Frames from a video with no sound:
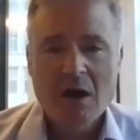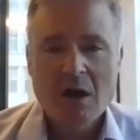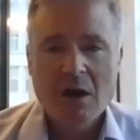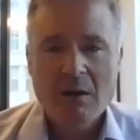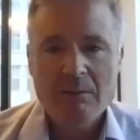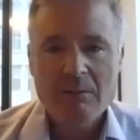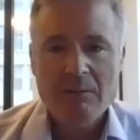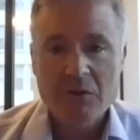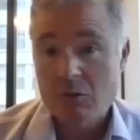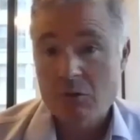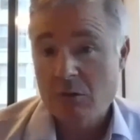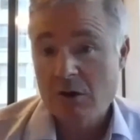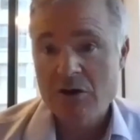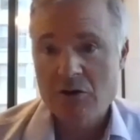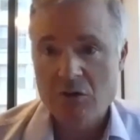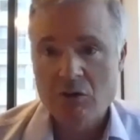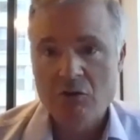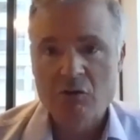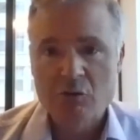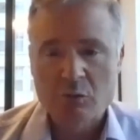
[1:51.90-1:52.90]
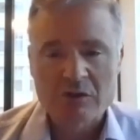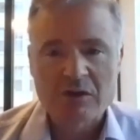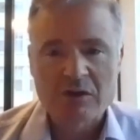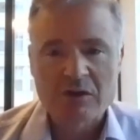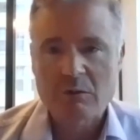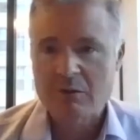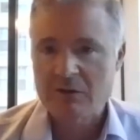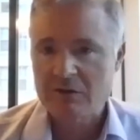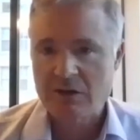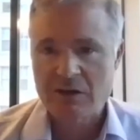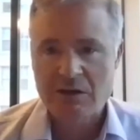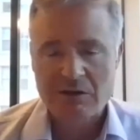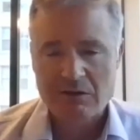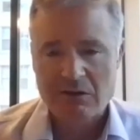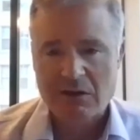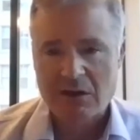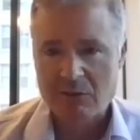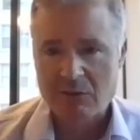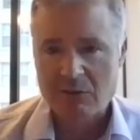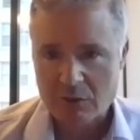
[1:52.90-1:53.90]
The great news was that
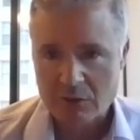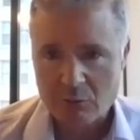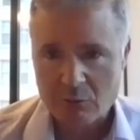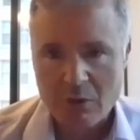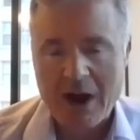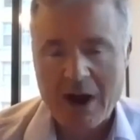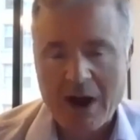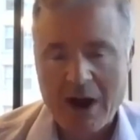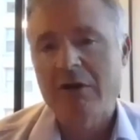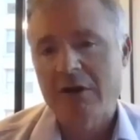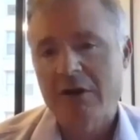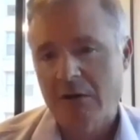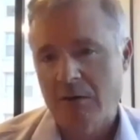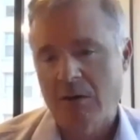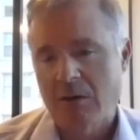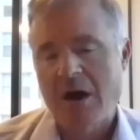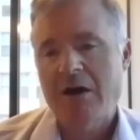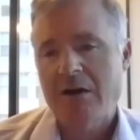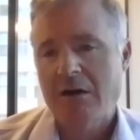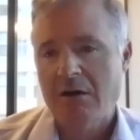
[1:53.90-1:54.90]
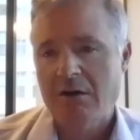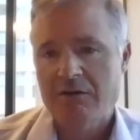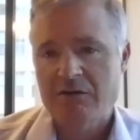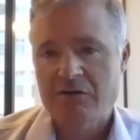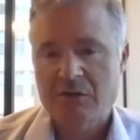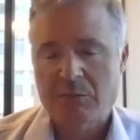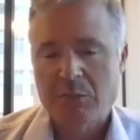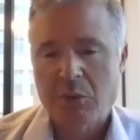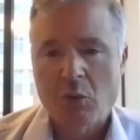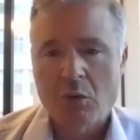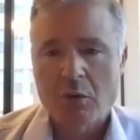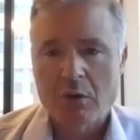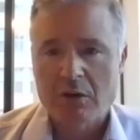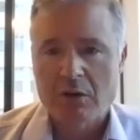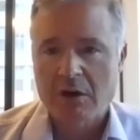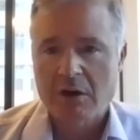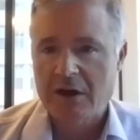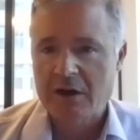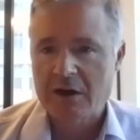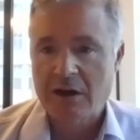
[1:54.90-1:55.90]
it really rallied a lot of
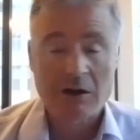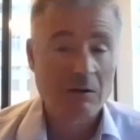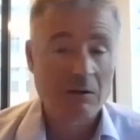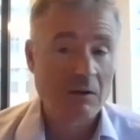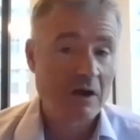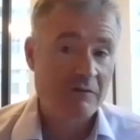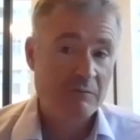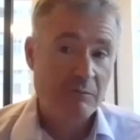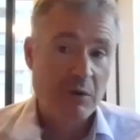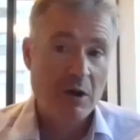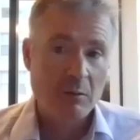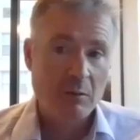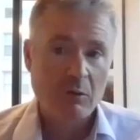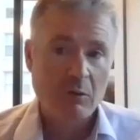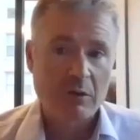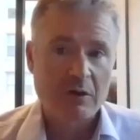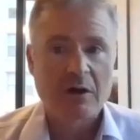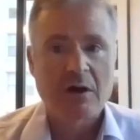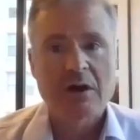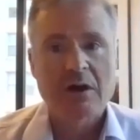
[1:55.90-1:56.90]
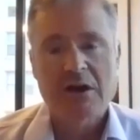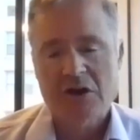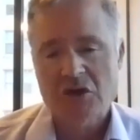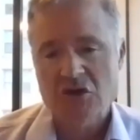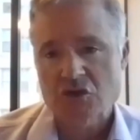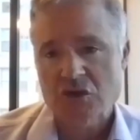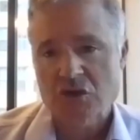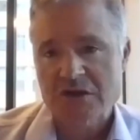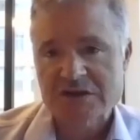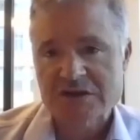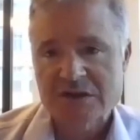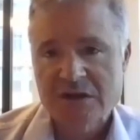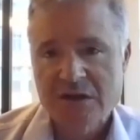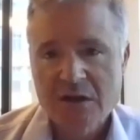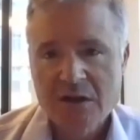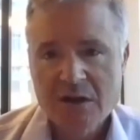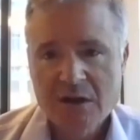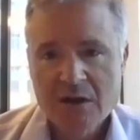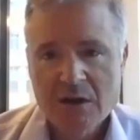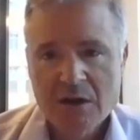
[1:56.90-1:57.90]
support and got a lot of public interest.
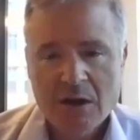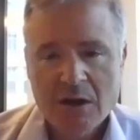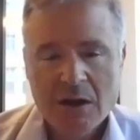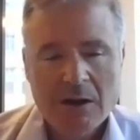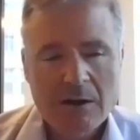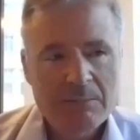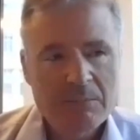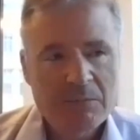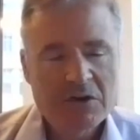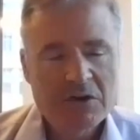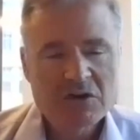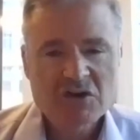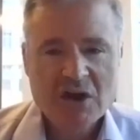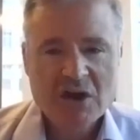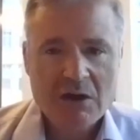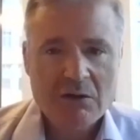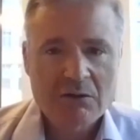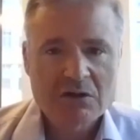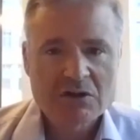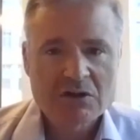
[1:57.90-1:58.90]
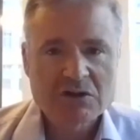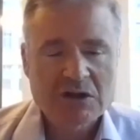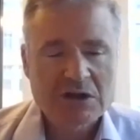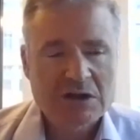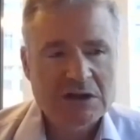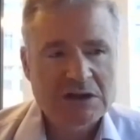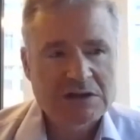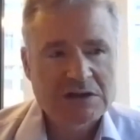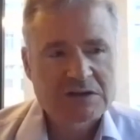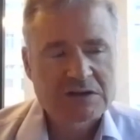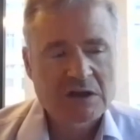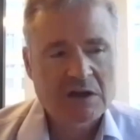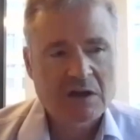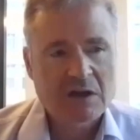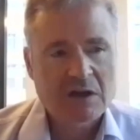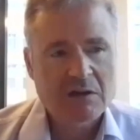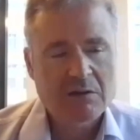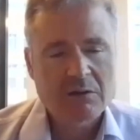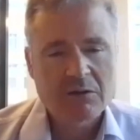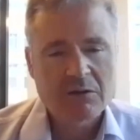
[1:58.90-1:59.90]
The challenge is
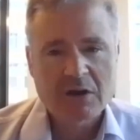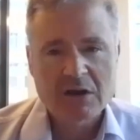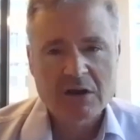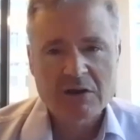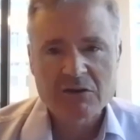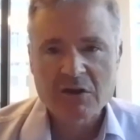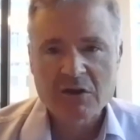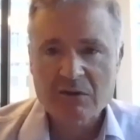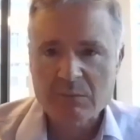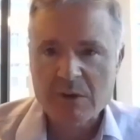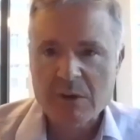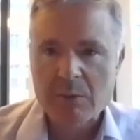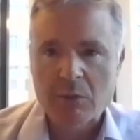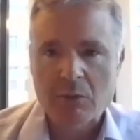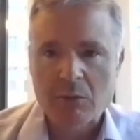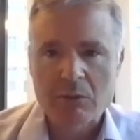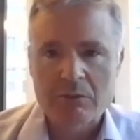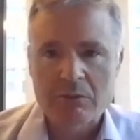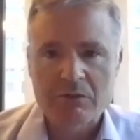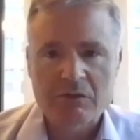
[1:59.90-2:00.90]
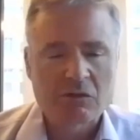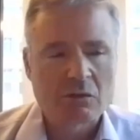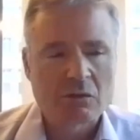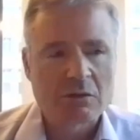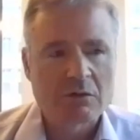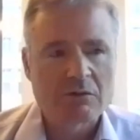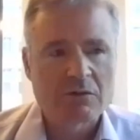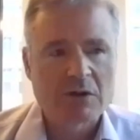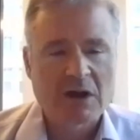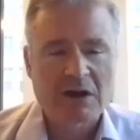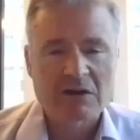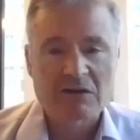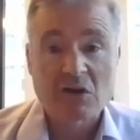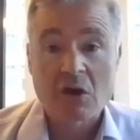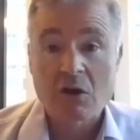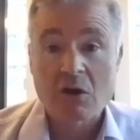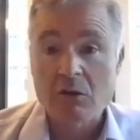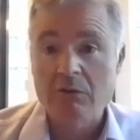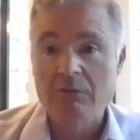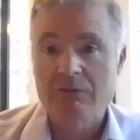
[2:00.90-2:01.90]
that I think people sort of got
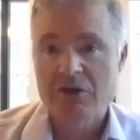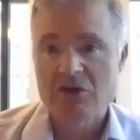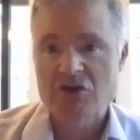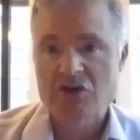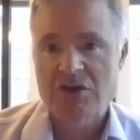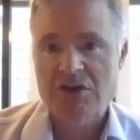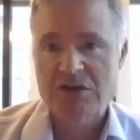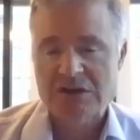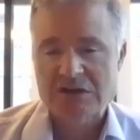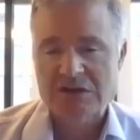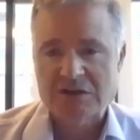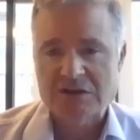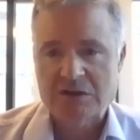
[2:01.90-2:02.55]
tunnel visioned in